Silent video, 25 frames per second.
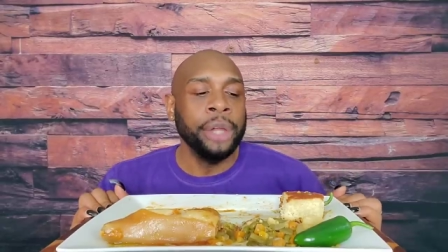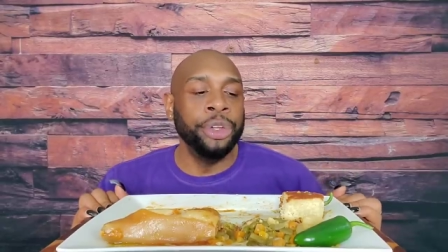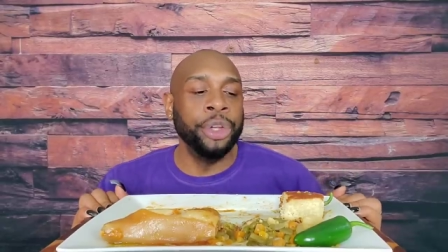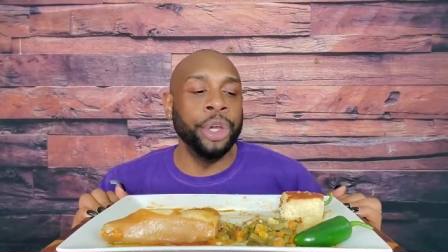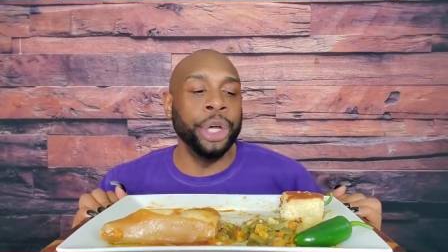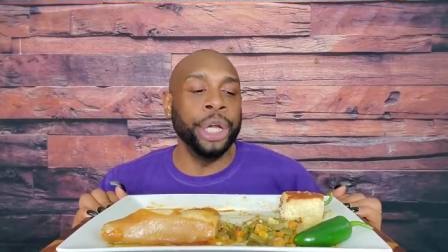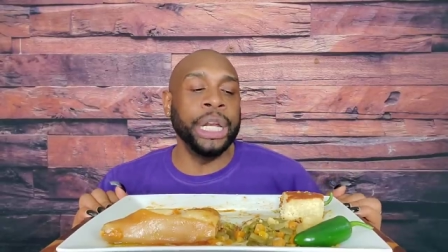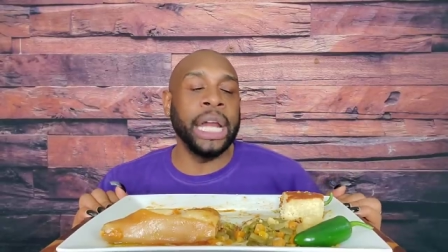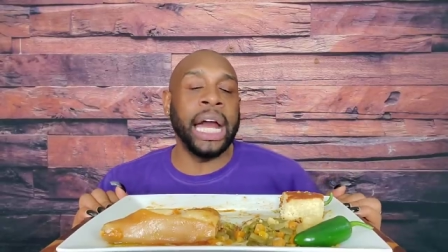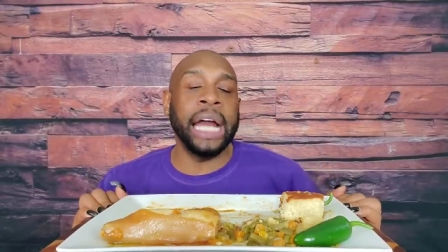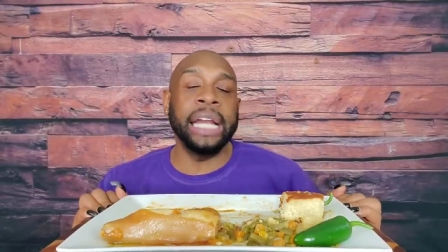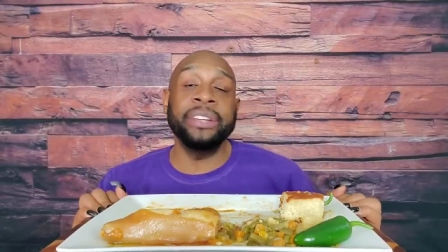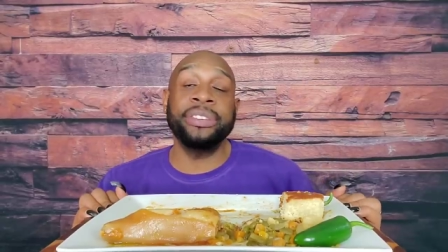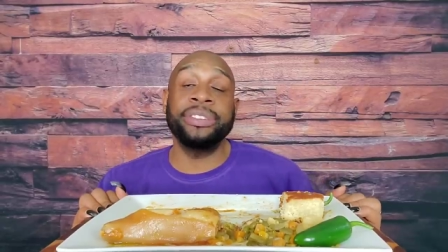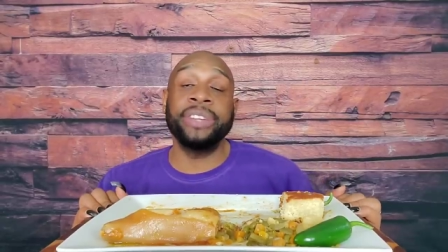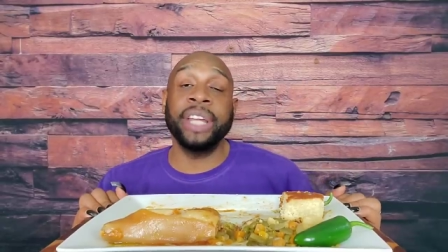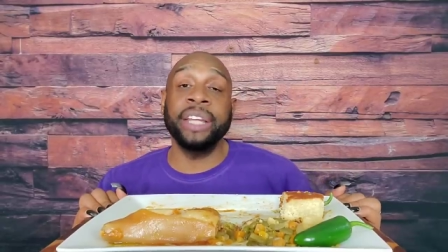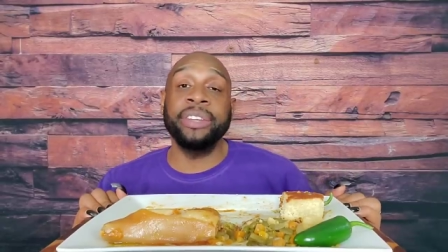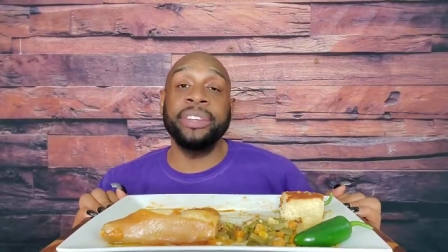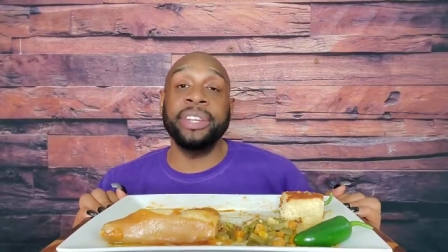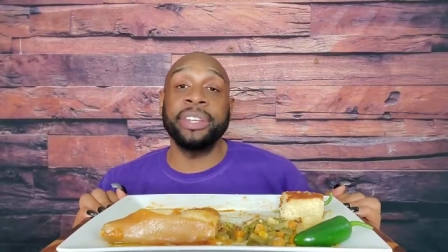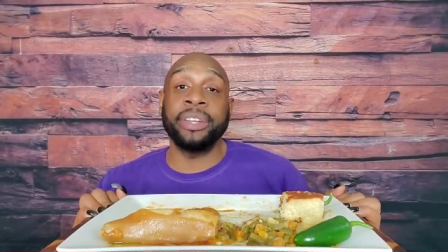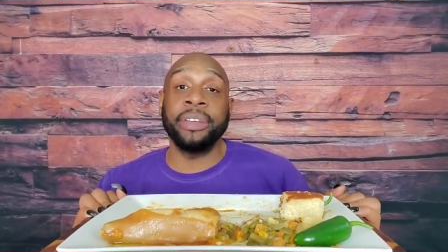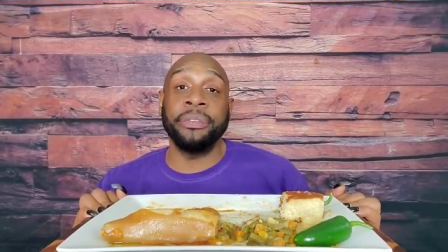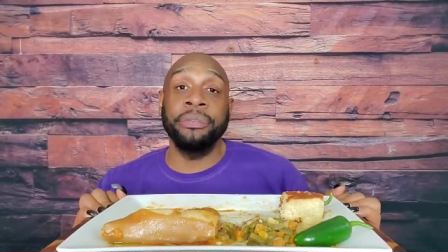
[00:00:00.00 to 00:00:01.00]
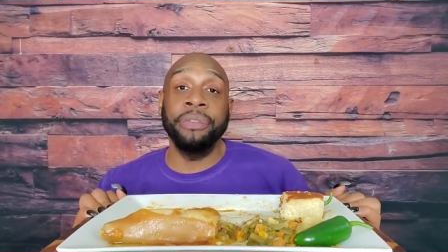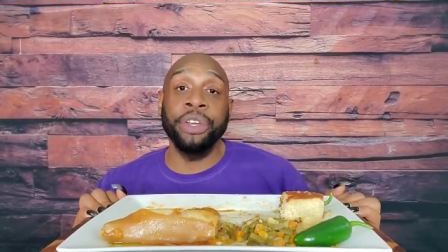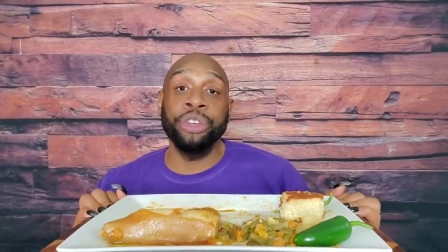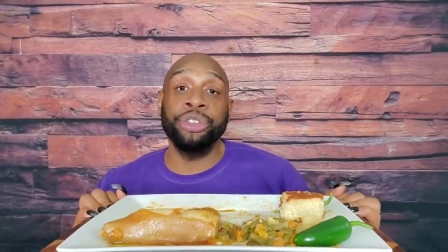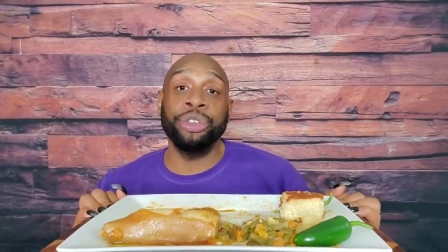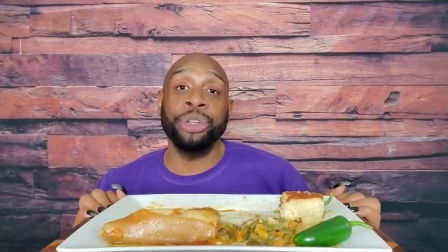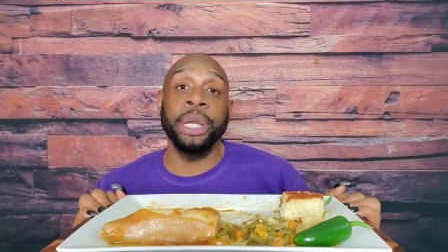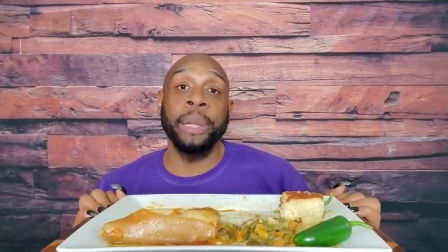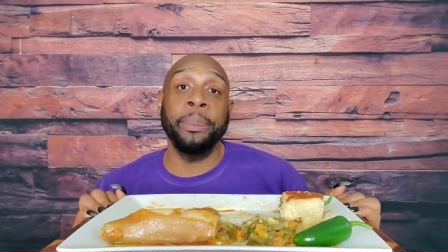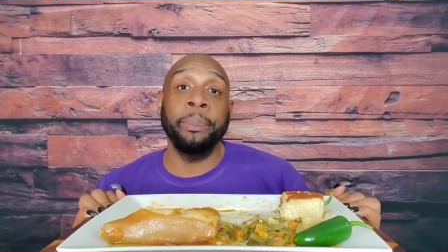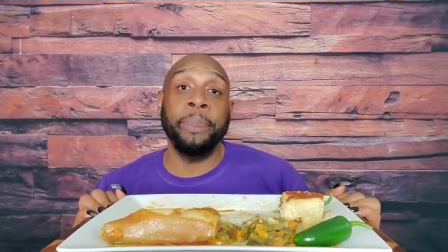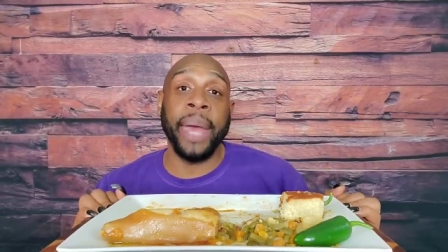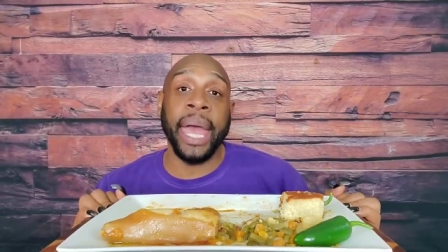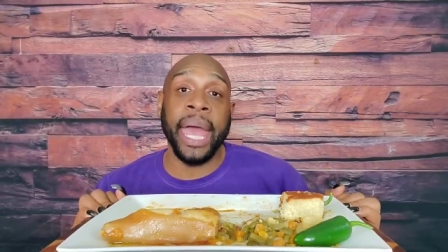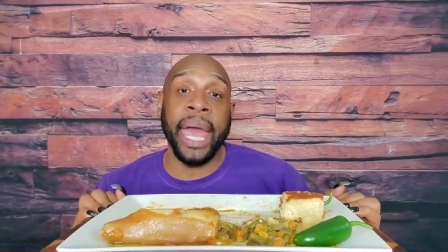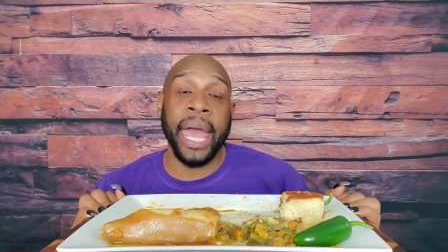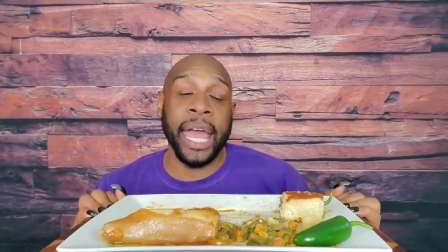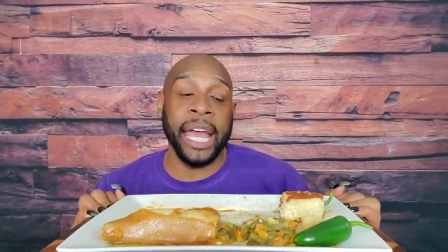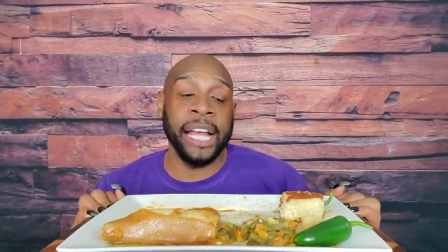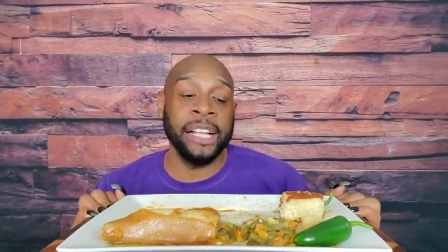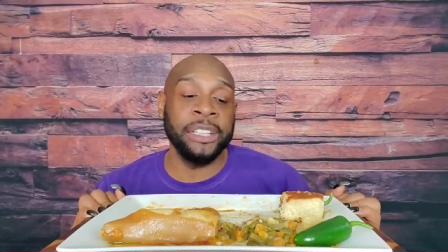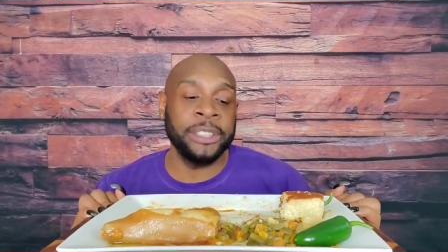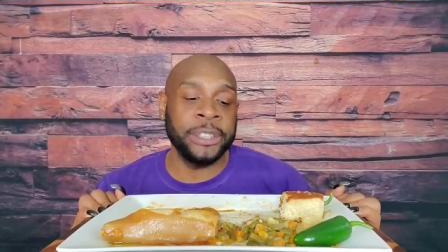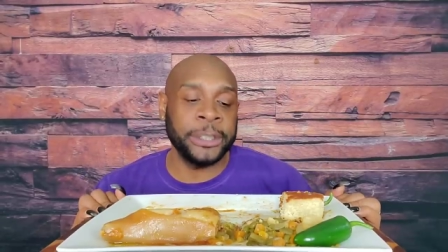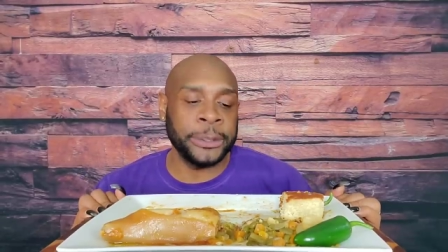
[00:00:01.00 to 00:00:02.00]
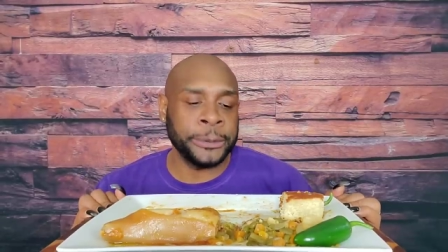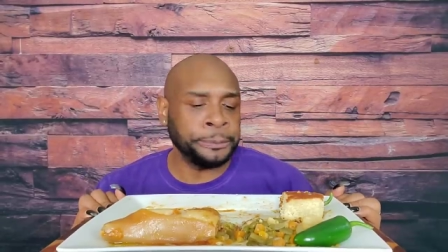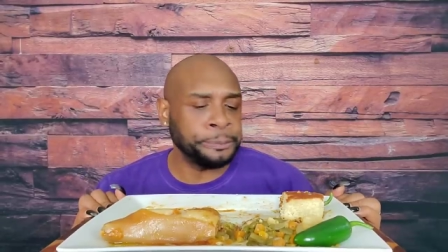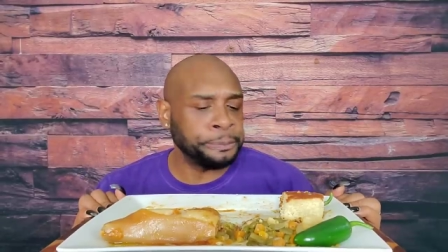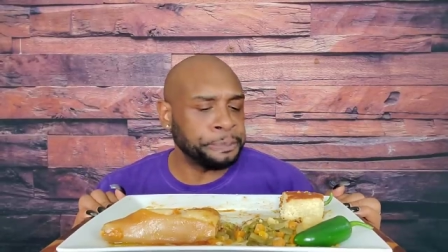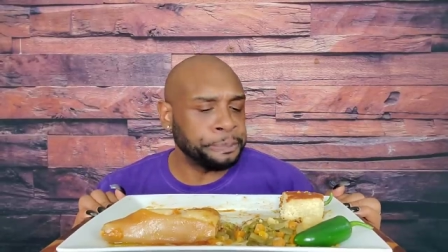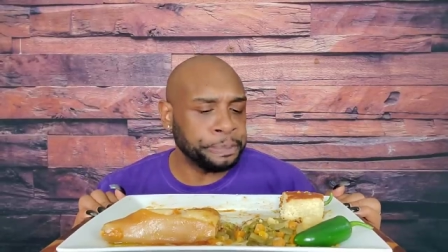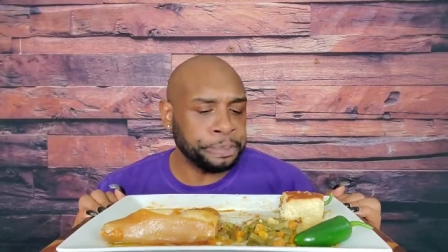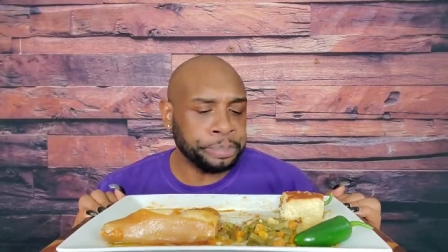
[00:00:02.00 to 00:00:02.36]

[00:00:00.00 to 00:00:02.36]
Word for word: The United States has officially passed